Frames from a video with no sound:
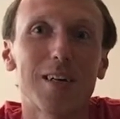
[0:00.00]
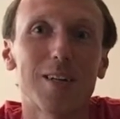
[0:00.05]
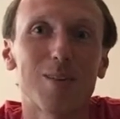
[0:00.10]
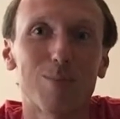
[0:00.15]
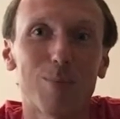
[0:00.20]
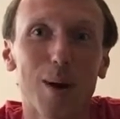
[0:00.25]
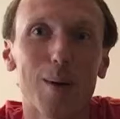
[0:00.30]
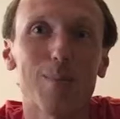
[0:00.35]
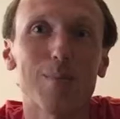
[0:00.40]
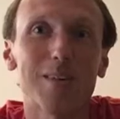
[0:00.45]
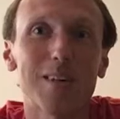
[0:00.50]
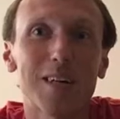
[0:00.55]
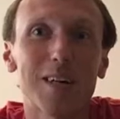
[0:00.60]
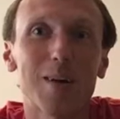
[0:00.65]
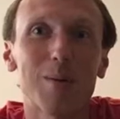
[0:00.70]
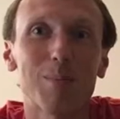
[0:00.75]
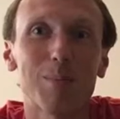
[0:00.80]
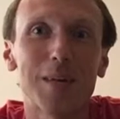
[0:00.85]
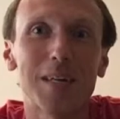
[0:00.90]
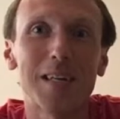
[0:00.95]
it's probably
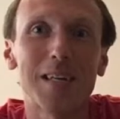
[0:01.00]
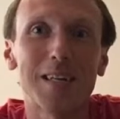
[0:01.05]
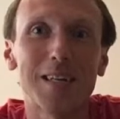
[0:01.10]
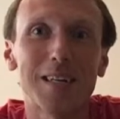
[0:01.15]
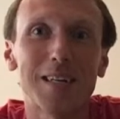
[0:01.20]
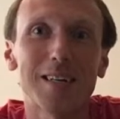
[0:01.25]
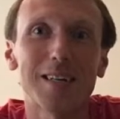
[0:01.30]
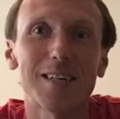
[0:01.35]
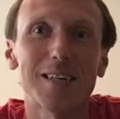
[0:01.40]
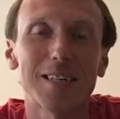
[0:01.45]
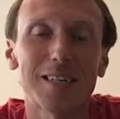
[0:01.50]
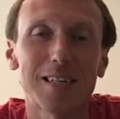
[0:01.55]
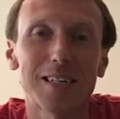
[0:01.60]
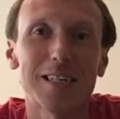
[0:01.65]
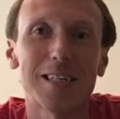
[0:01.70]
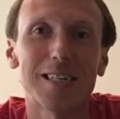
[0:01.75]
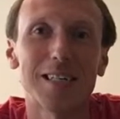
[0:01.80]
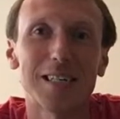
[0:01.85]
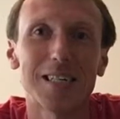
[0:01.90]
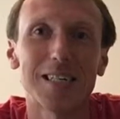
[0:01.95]
gonna be
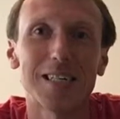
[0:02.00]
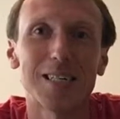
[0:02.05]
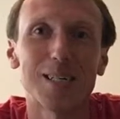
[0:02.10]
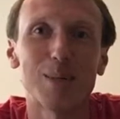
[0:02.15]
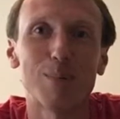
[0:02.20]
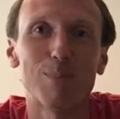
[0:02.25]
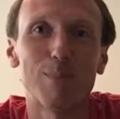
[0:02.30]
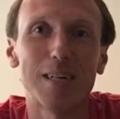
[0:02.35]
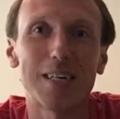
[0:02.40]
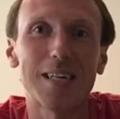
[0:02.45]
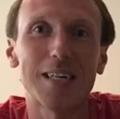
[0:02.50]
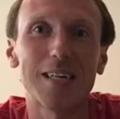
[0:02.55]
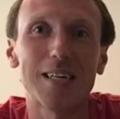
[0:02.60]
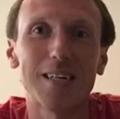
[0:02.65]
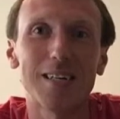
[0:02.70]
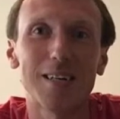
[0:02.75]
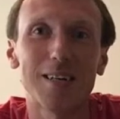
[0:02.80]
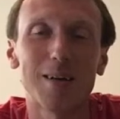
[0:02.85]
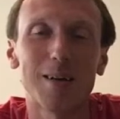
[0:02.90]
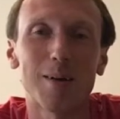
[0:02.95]
a
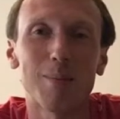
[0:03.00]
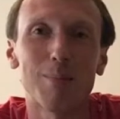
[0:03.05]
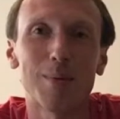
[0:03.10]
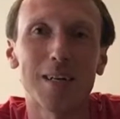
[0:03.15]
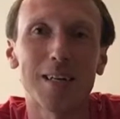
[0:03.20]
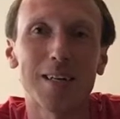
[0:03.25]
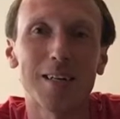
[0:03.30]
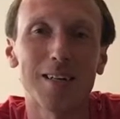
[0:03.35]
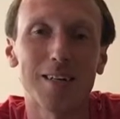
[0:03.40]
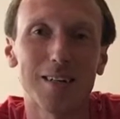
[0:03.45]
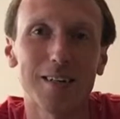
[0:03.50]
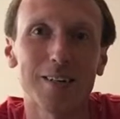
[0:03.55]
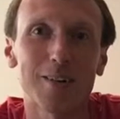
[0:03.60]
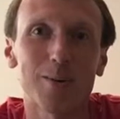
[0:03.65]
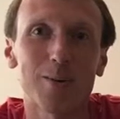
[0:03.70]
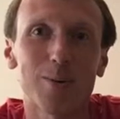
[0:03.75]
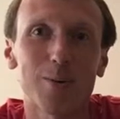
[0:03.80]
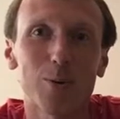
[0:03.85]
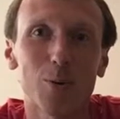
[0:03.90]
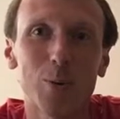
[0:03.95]
big
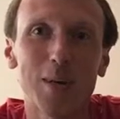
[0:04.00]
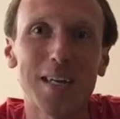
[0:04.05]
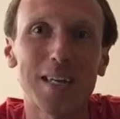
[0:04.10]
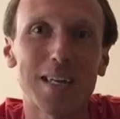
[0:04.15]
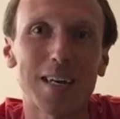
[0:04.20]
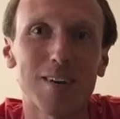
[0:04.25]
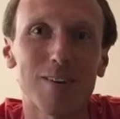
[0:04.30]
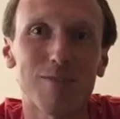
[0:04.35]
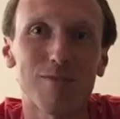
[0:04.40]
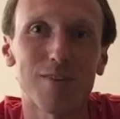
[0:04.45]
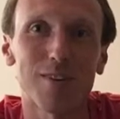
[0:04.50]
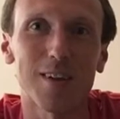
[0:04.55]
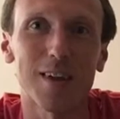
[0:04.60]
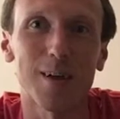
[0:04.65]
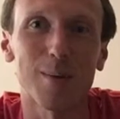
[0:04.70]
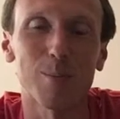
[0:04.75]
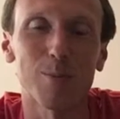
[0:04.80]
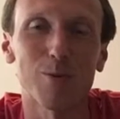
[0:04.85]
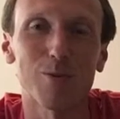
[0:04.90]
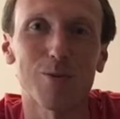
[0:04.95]
weekend for
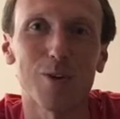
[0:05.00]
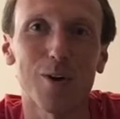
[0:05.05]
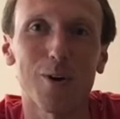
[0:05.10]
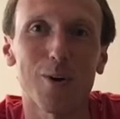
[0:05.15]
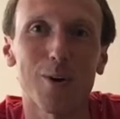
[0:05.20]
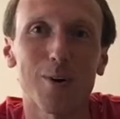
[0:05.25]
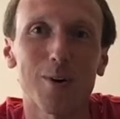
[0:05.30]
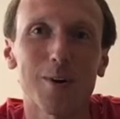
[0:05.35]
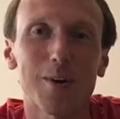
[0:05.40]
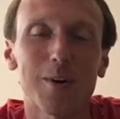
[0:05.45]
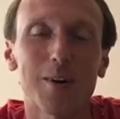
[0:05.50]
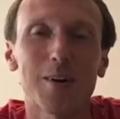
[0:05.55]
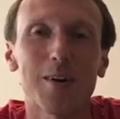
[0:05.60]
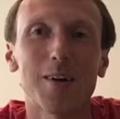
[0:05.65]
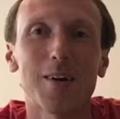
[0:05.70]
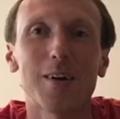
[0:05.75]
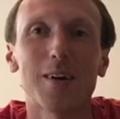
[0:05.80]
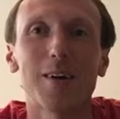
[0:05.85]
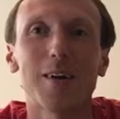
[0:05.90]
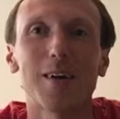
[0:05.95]
them. So
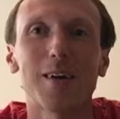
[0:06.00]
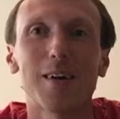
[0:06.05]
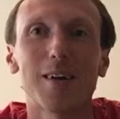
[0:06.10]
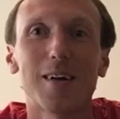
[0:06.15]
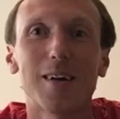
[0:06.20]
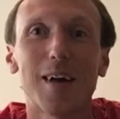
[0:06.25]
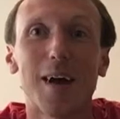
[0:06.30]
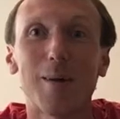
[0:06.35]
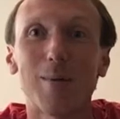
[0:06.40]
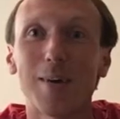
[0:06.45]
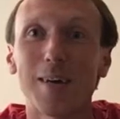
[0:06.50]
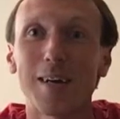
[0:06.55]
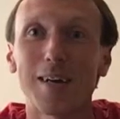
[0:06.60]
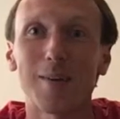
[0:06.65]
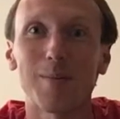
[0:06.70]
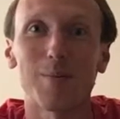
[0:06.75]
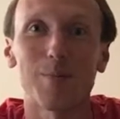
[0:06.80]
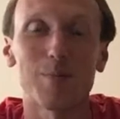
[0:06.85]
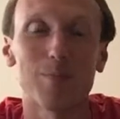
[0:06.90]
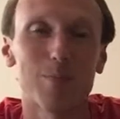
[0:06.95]
I
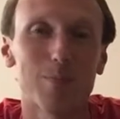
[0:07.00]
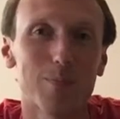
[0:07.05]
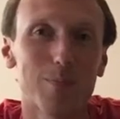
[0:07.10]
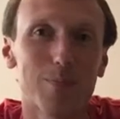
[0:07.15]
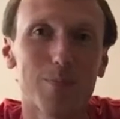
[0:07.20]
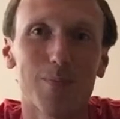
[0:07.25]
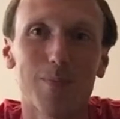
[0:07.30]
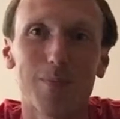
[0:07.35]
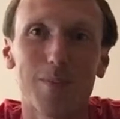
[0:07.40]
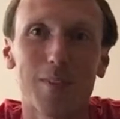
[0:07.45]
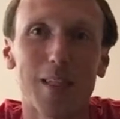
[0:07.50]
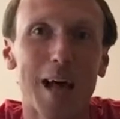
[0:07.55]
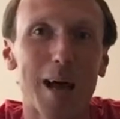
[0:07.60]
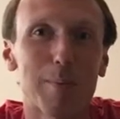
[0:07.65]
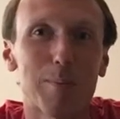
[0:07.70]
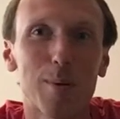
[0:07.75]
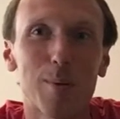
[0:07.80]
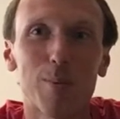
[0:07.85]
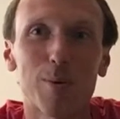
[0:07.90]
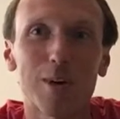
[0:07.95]
mean, a
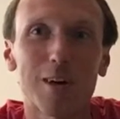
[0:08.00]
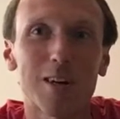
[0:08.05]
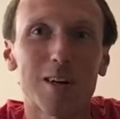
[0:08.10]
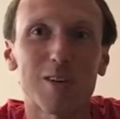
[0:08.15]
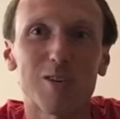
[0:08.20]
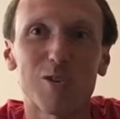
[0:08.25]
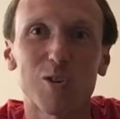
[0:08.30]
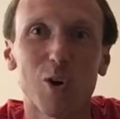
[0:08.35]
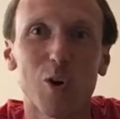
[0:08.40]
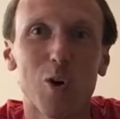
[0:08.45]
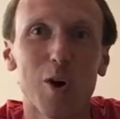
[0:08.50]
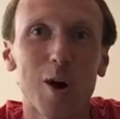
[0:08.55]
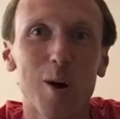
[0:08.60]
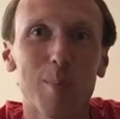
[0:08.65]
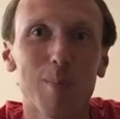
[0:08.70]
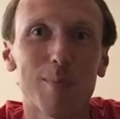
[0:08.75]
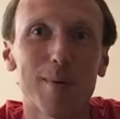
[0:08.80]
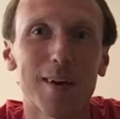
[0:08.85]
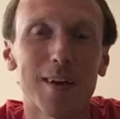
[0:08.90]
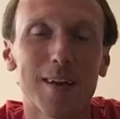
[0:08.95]
lot of people are gonna show
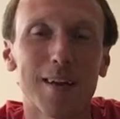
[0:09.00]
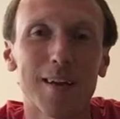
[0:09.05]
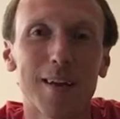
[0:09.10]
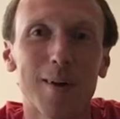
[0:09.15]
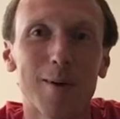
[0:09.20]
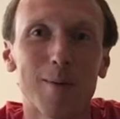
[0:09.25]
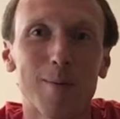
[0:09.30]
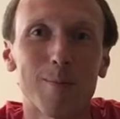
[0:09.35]
up, and